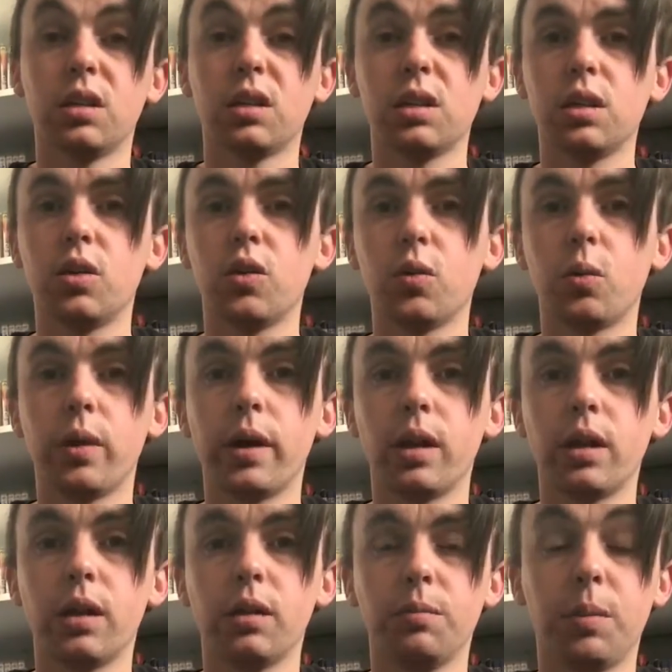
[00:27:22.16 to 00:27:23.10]

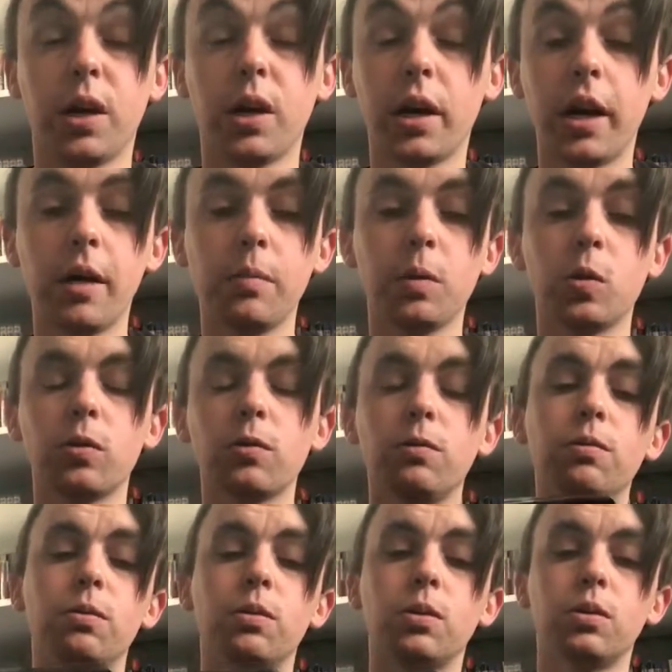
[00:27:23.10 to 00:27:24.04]
Cinderella, but I am
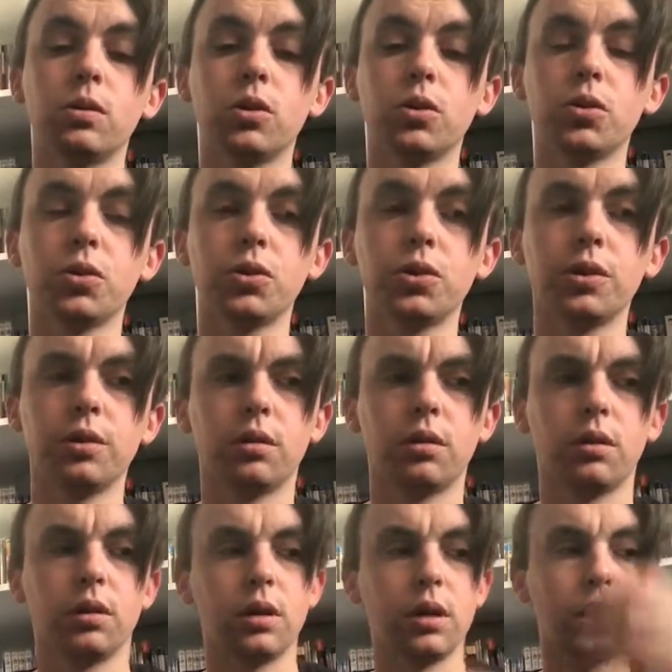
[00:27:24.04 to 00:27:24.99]
looking forward to
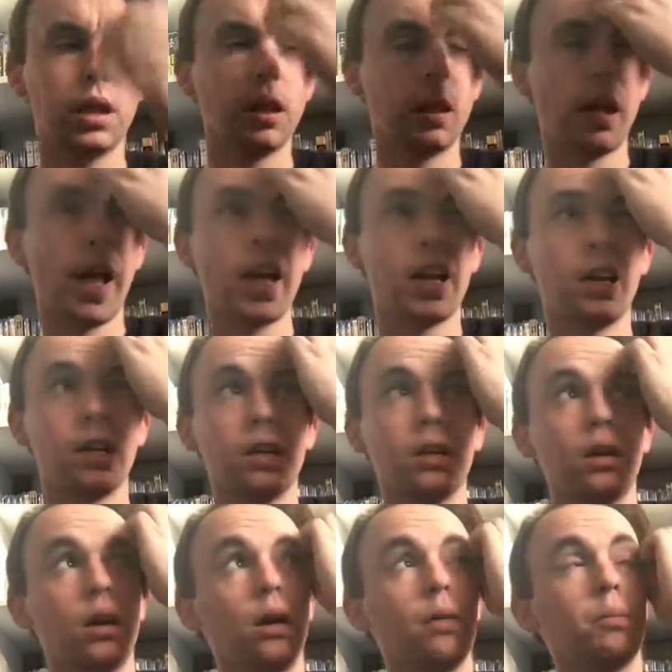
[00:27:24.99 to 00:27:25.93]

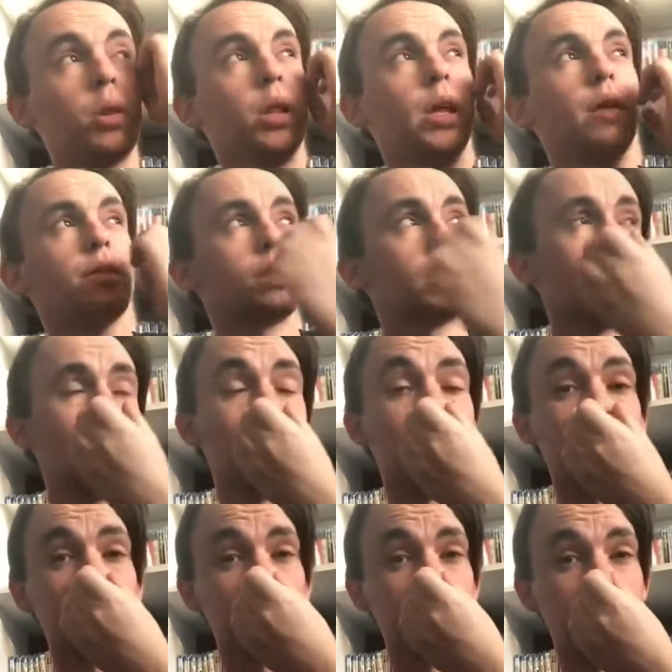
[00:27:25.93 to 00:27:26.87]
Aladdin. I believe it's going
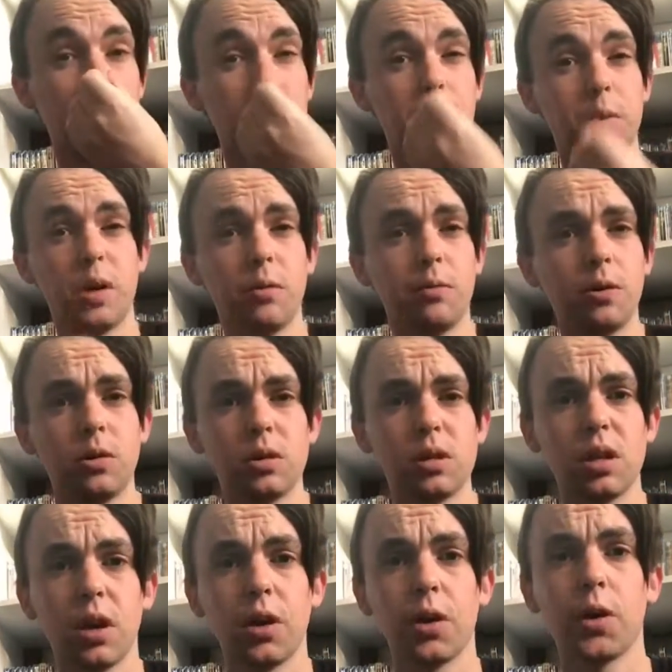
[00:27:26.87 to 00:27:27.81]
to be Aladdin, but I've
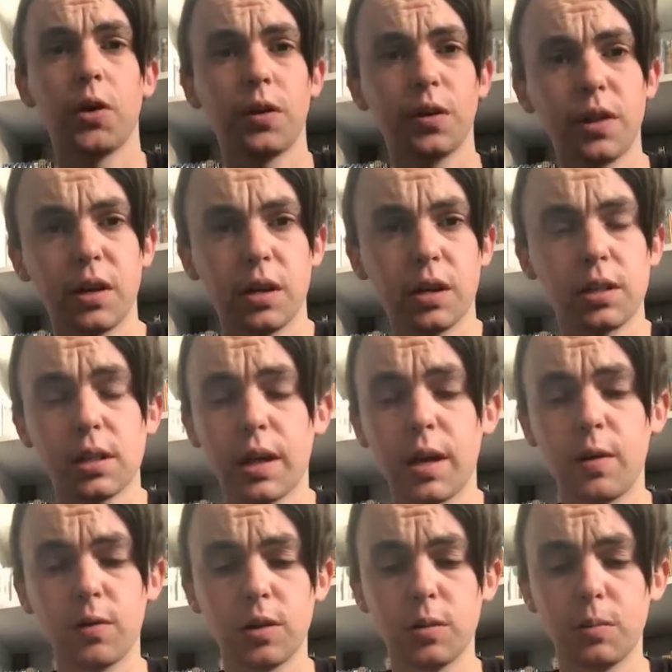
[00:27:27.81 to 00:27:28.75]
also heard that it's
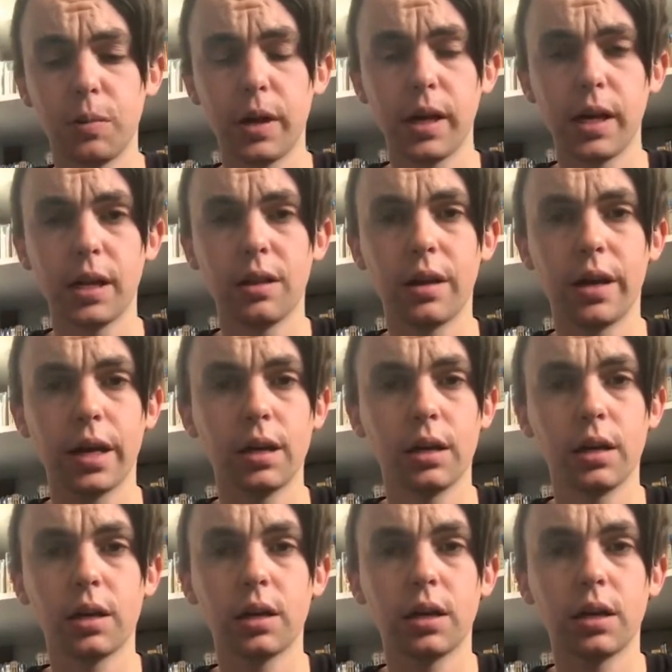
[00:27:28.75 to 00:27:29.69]
going to be
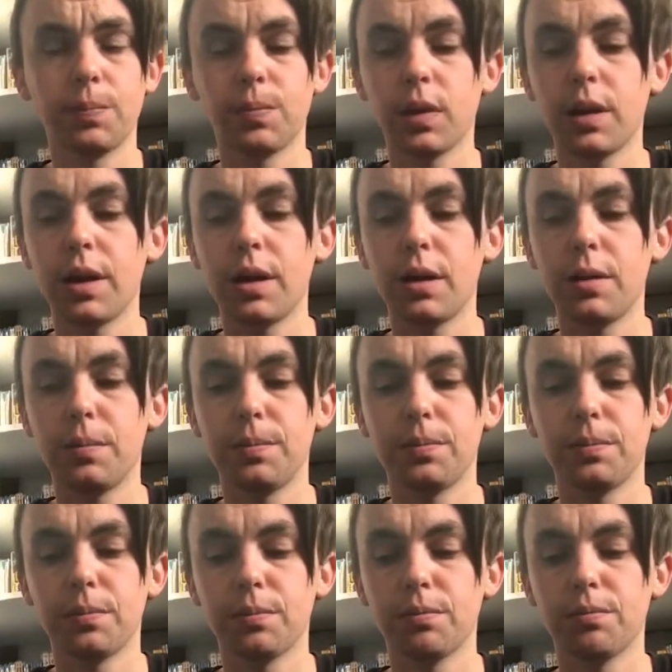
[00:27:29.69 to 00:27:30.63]
like a
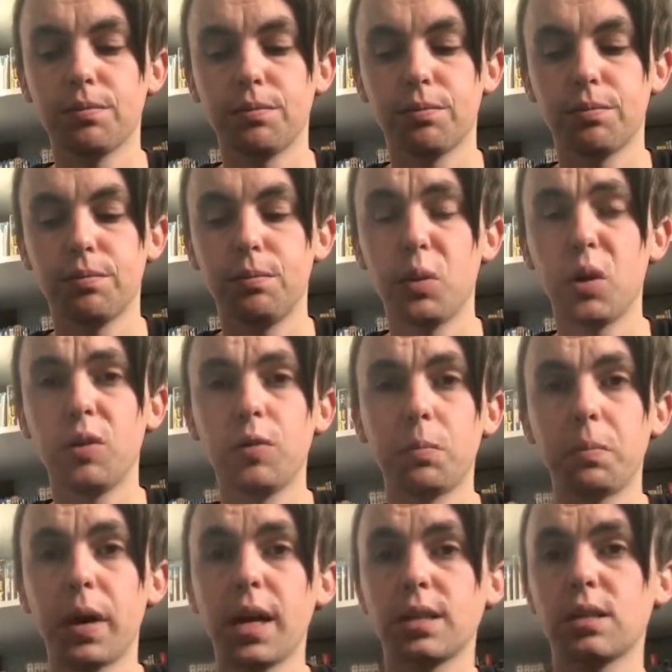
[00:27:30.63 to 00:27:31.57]

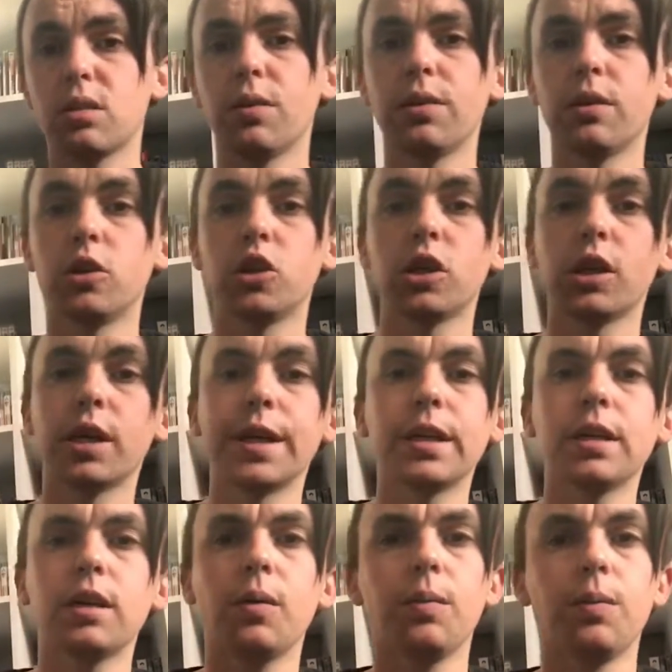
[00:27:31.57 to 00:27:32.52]
movie based on the
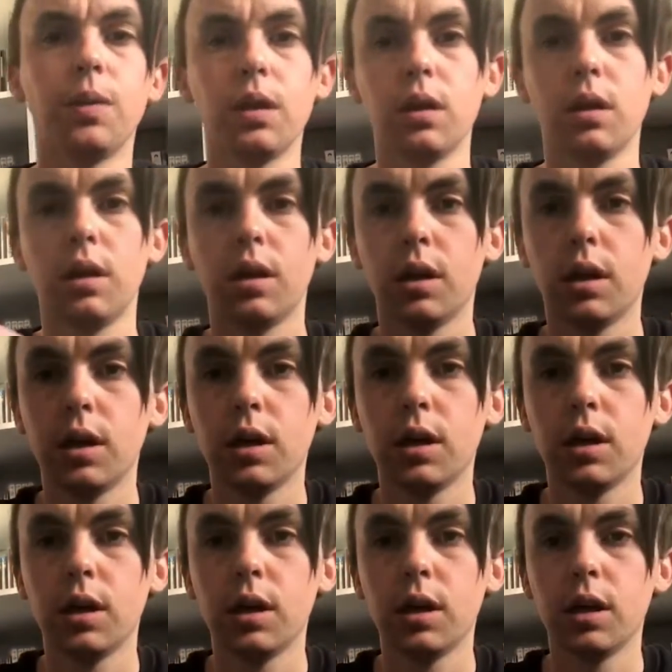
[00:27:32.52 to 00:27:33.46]
genie.
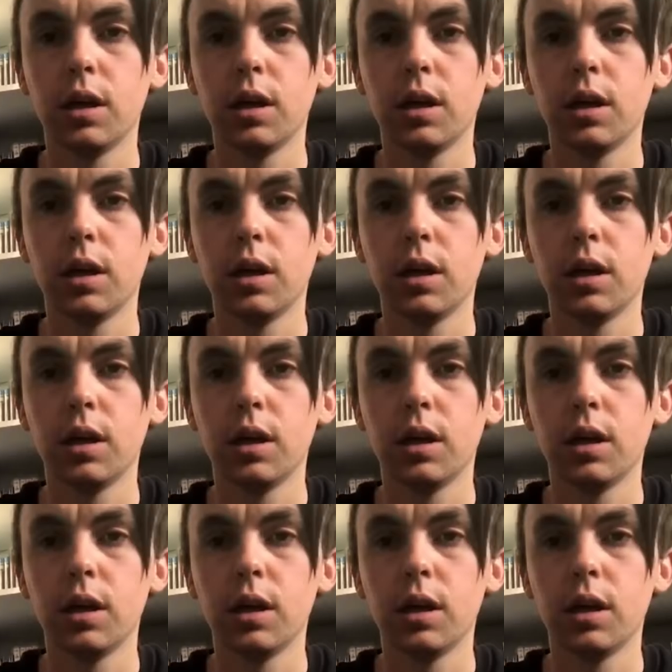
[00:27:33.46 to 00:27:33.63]
But then I